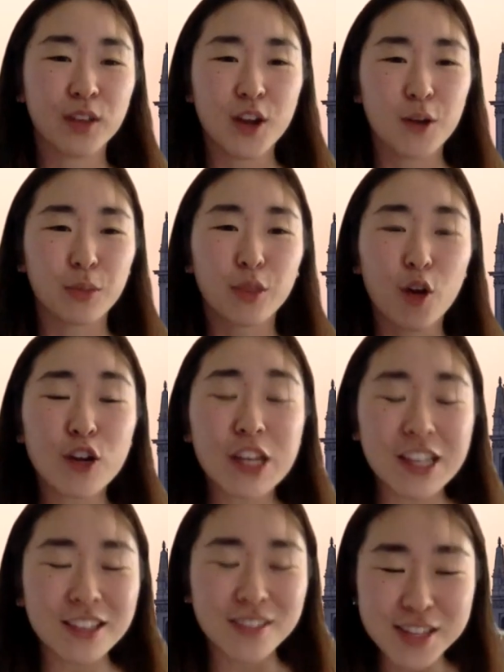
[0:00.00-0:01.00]
you know,
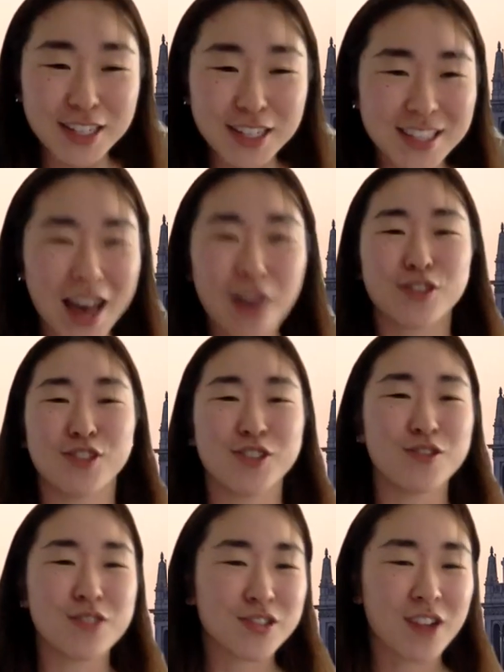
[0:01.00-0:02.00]
36,000
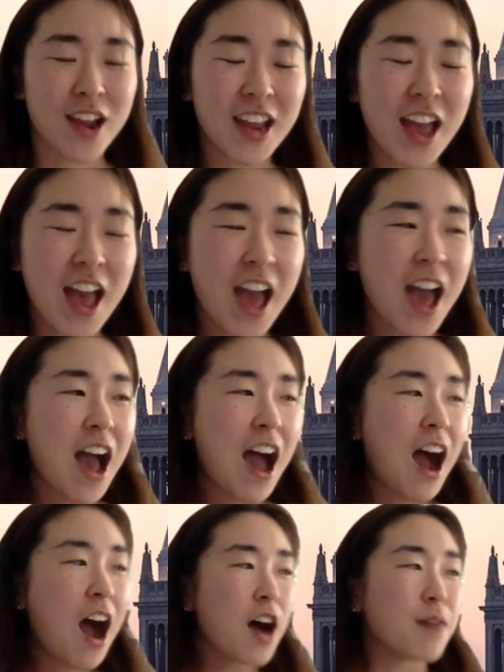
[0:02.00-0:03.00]
students, right?
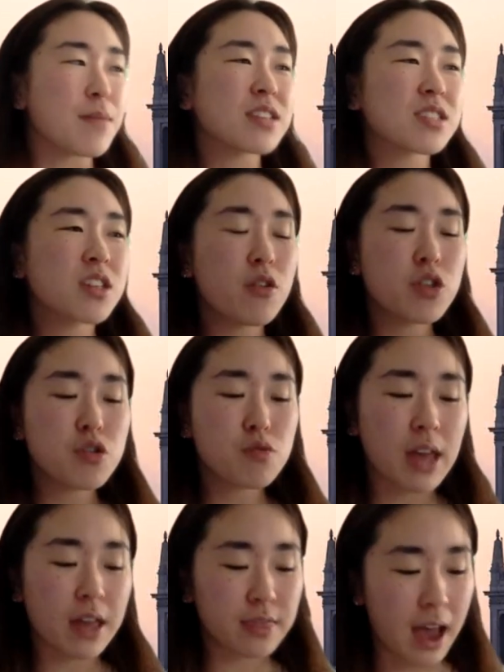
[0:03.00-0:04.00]
Um, and so you
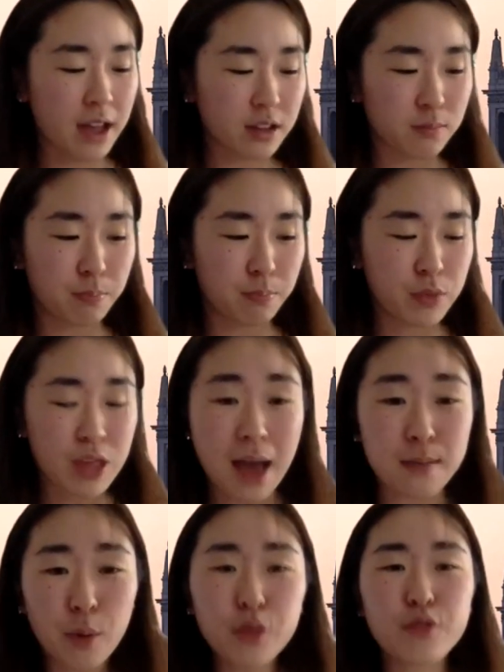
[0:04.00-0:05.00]
get that that
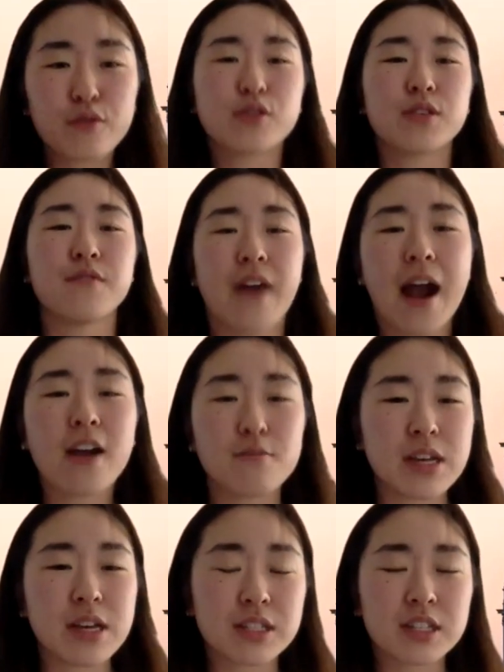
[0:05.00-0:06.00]
both of those
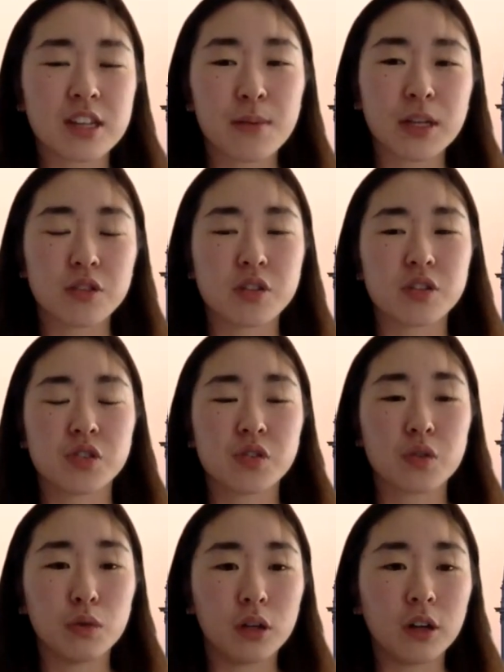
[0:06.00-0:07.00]
environments coming to this
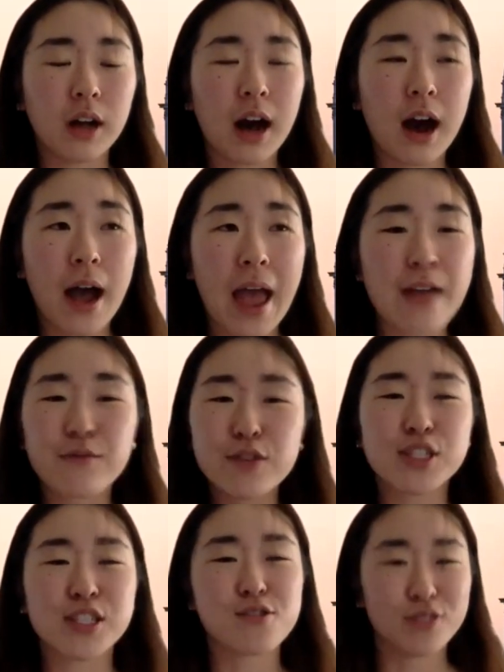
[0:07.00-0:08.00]
school every
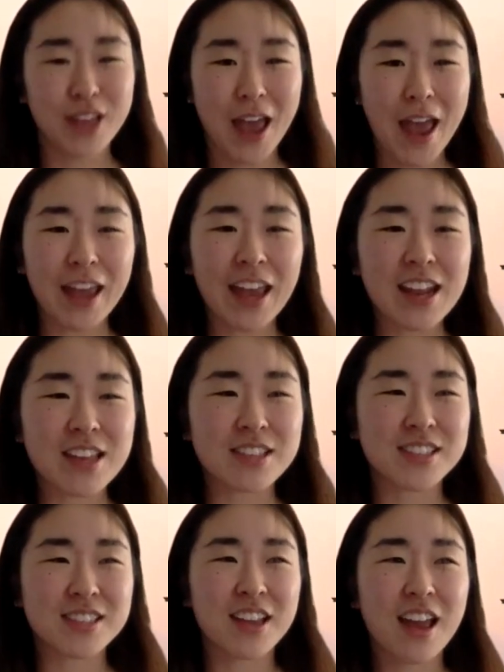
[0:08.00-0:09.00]
single day and
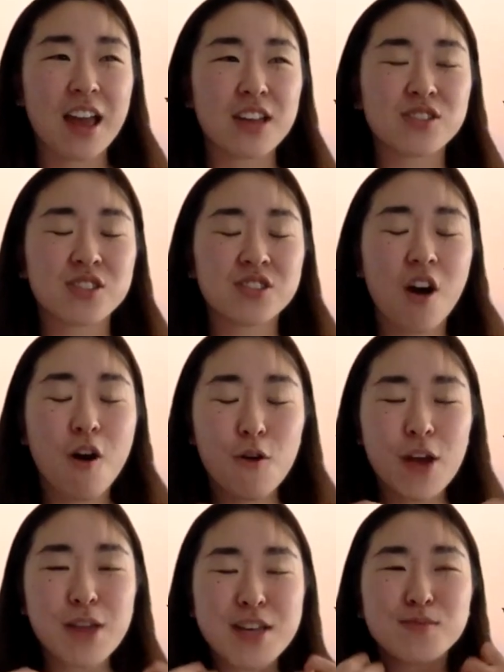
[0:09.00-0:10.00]
it's so
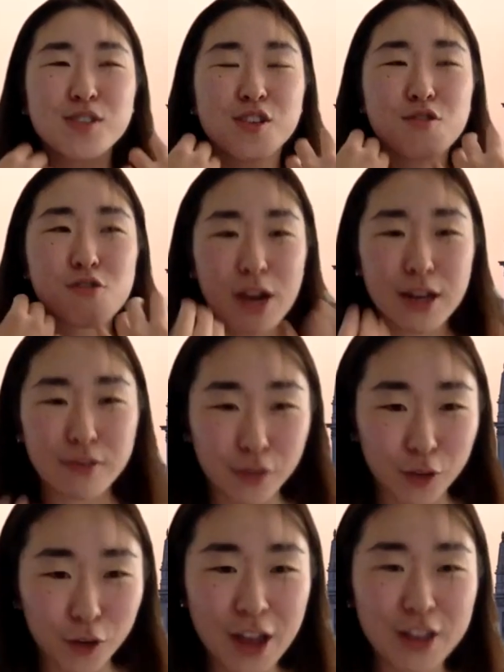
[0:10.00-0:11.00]
it makes me so
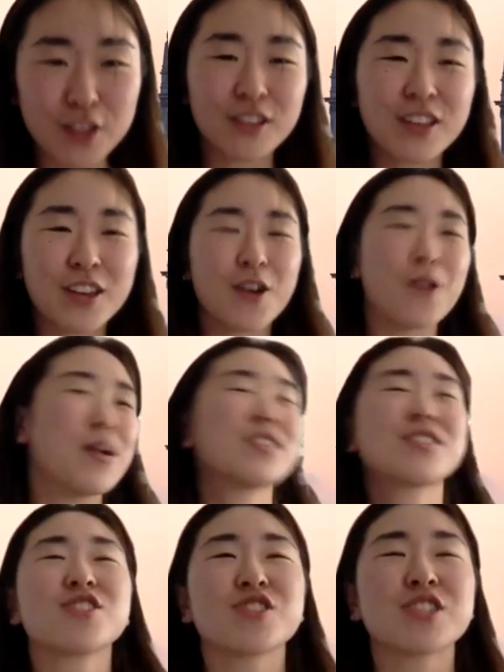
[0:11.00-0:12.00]
grateful and you know
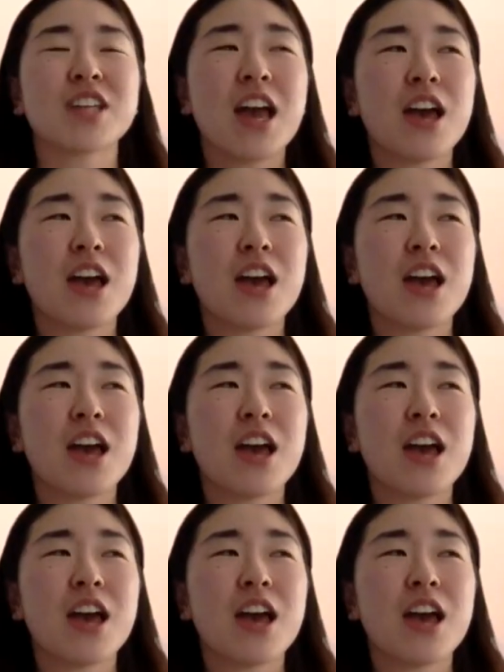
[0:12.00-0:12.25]
it's just